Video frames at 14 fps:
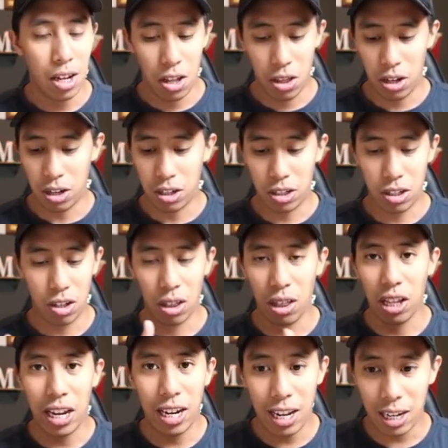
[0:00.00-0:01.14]
there's
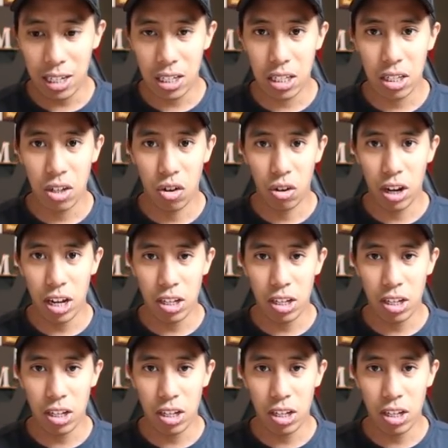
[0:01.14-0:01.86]
Linux, okay,